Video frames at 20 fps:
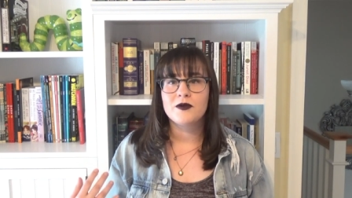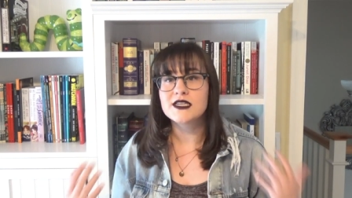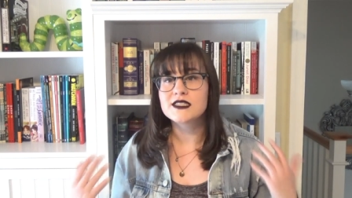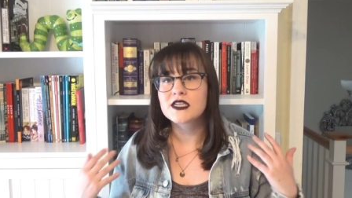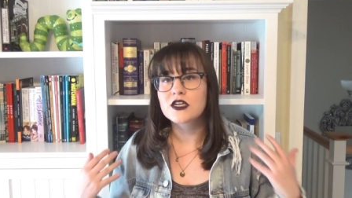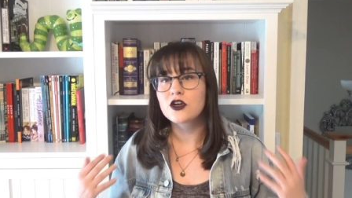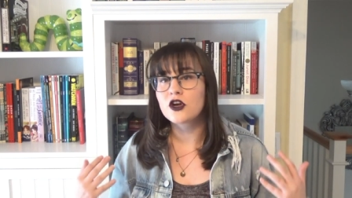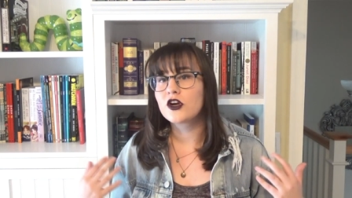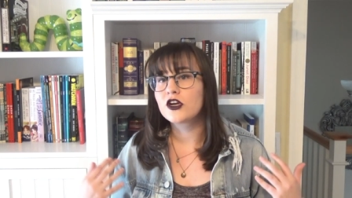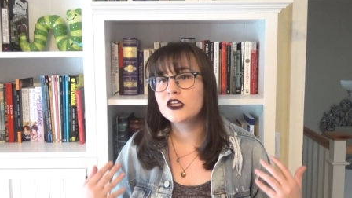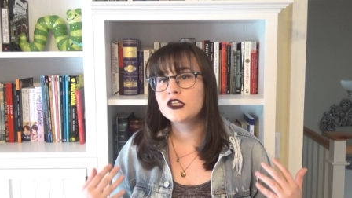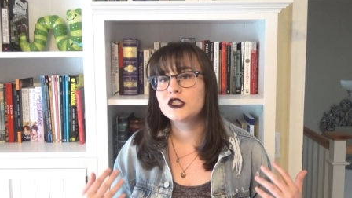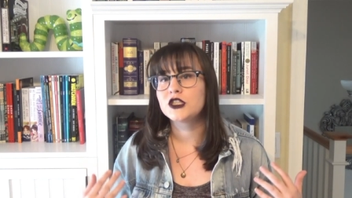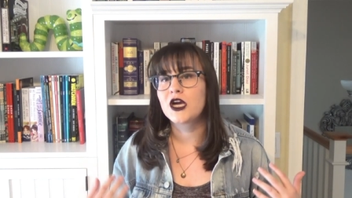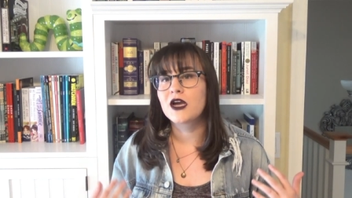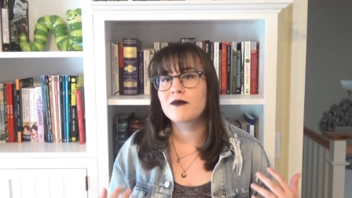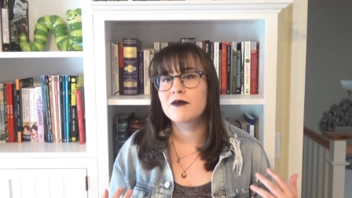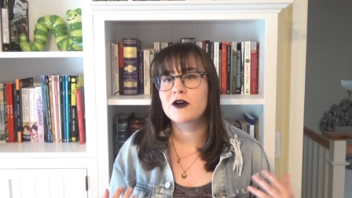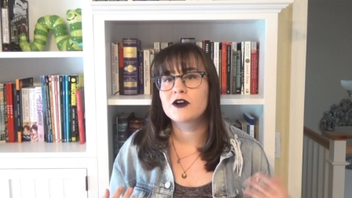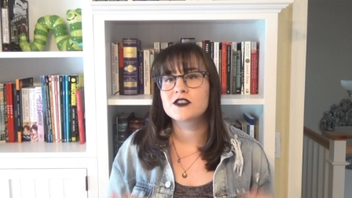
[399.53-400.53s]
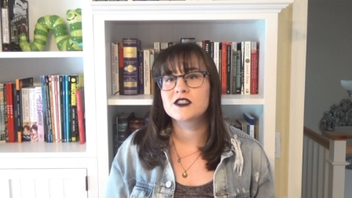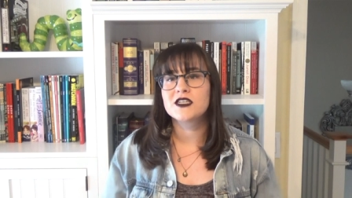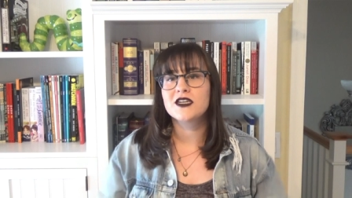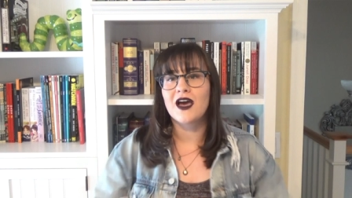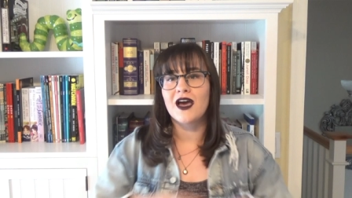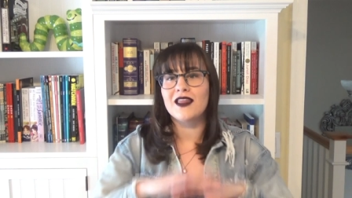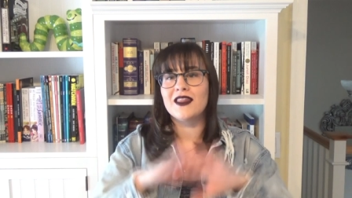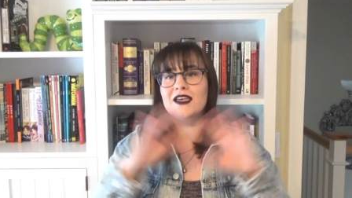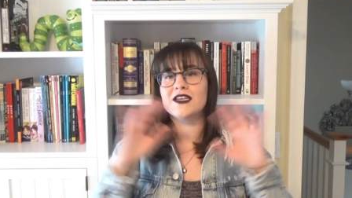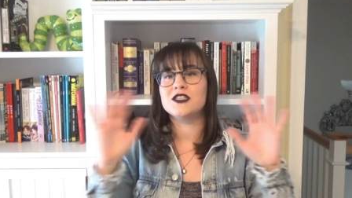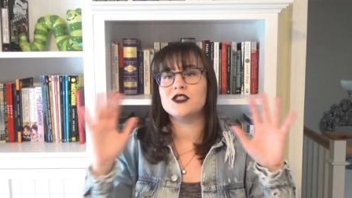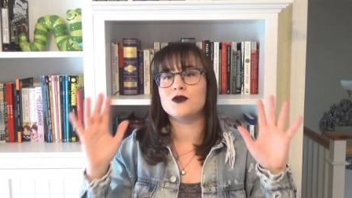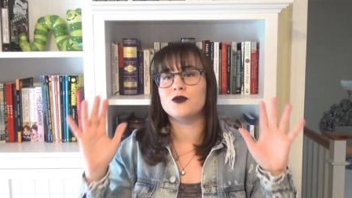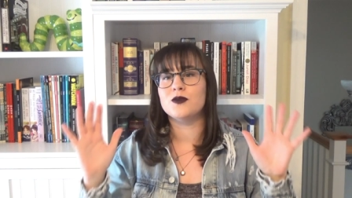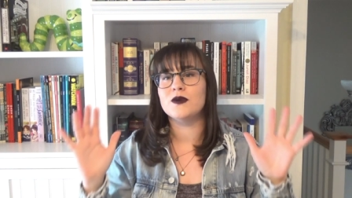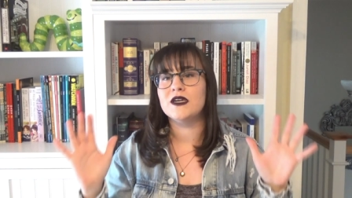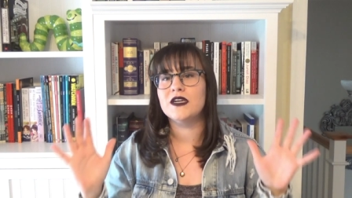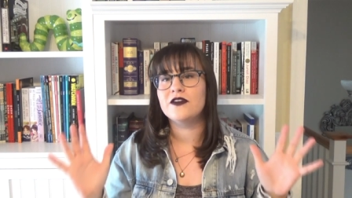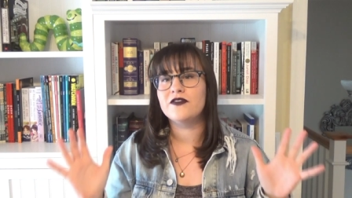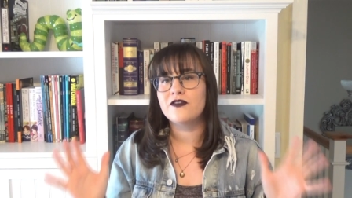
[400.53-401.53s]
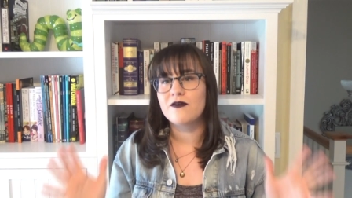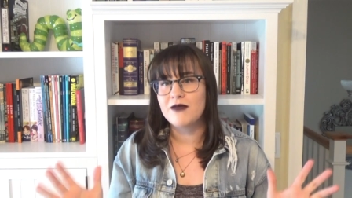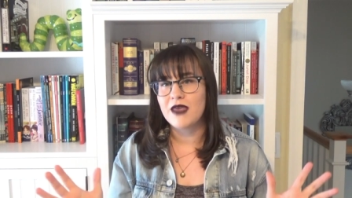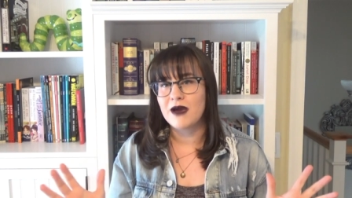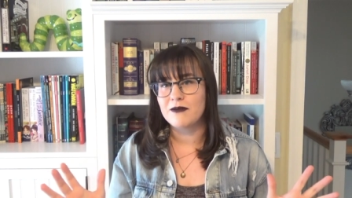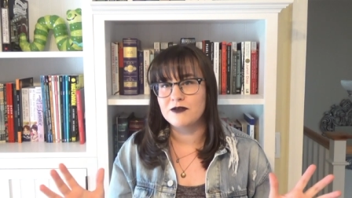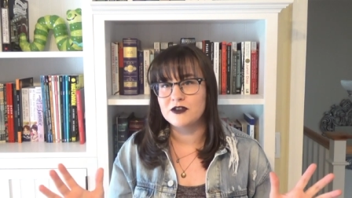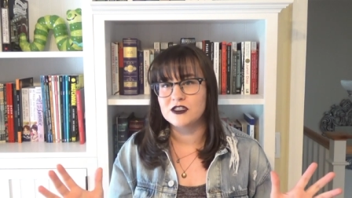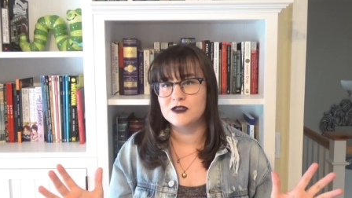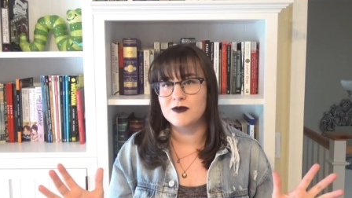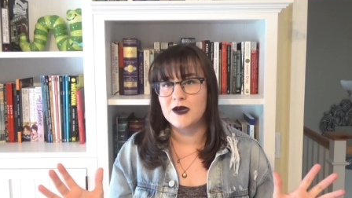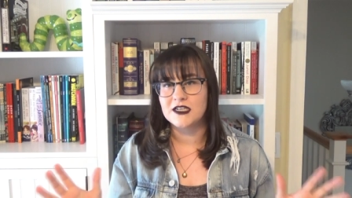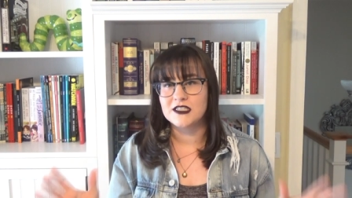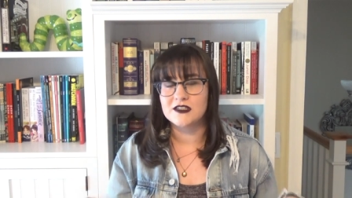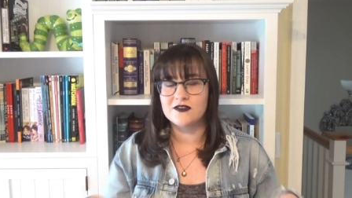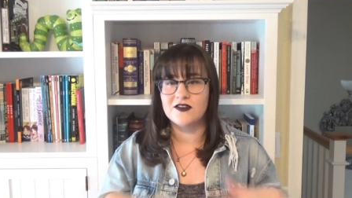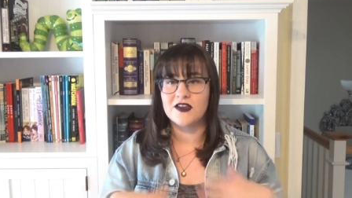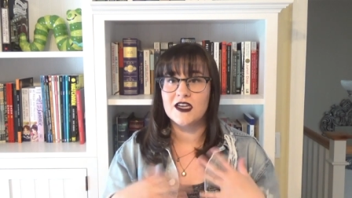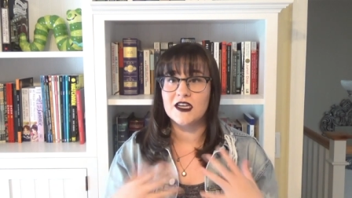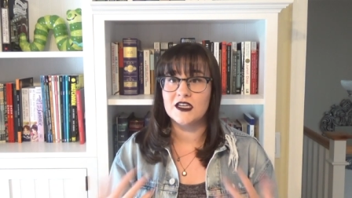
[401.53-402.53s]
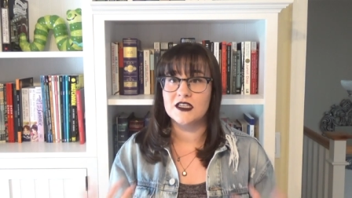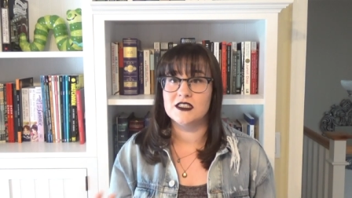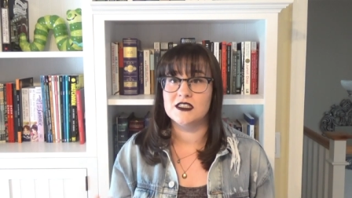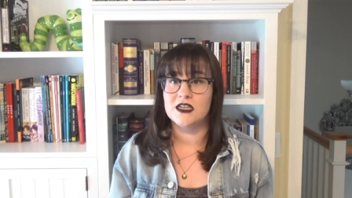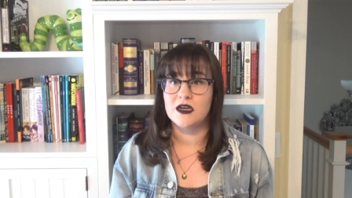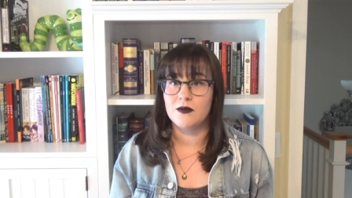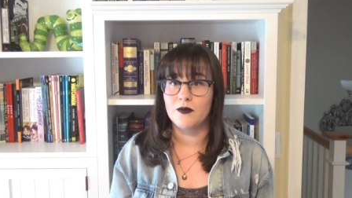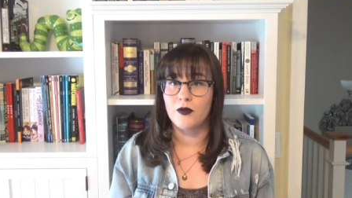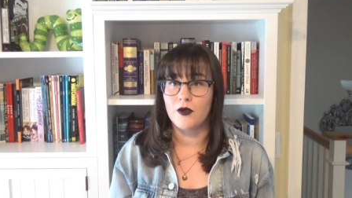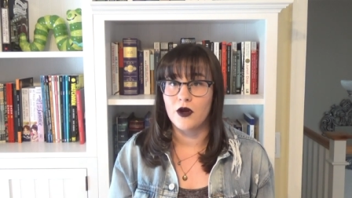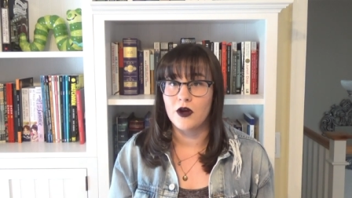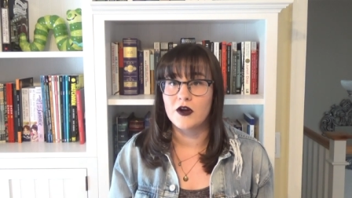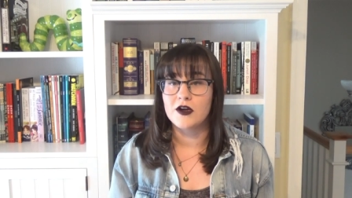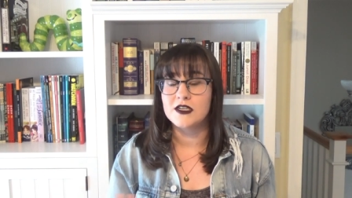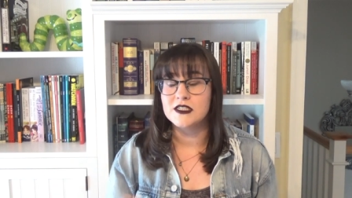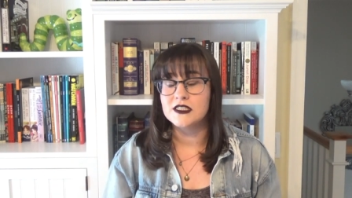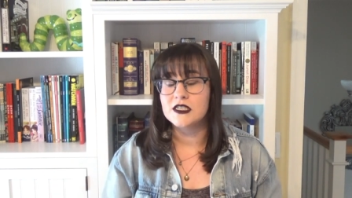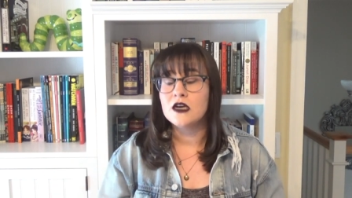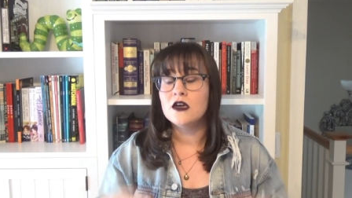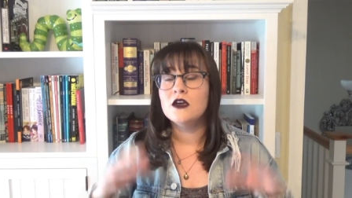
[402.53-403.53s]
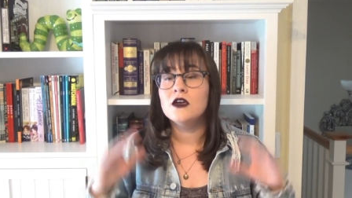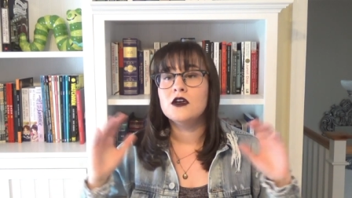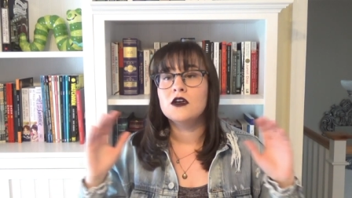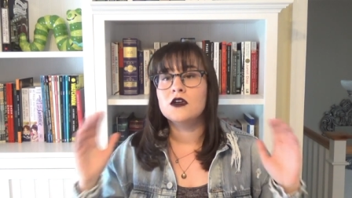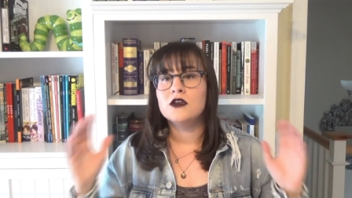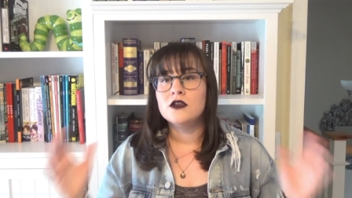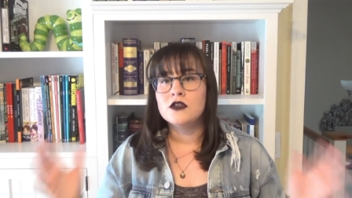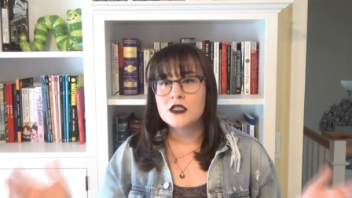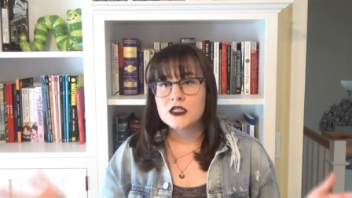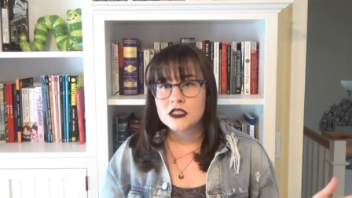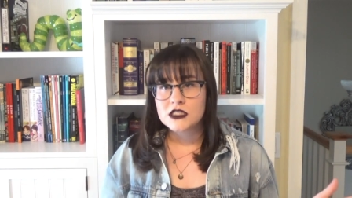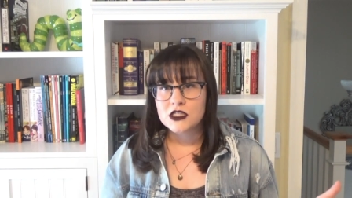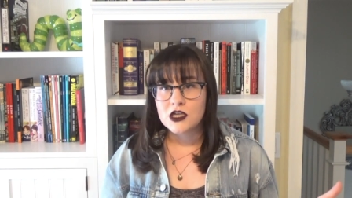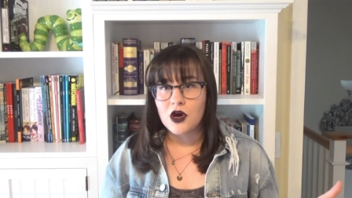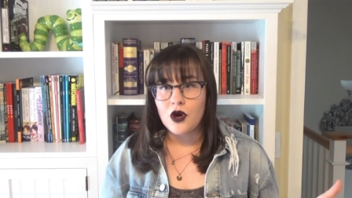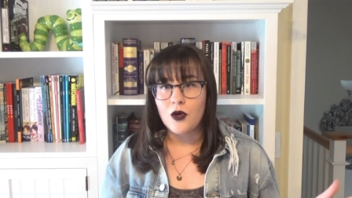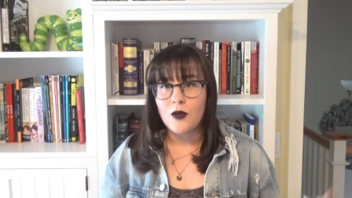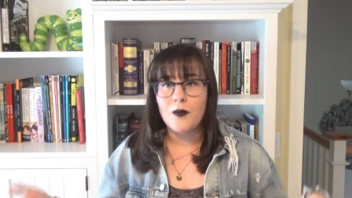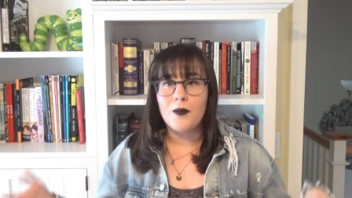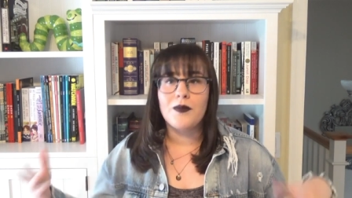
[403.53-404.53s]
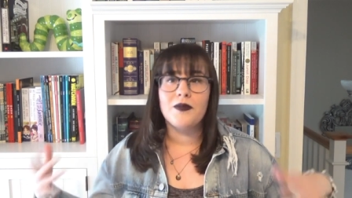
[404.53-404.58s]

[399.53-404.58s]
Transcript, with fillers: As a nerdy, shy person, I like to read from that perspective in contemporaries. So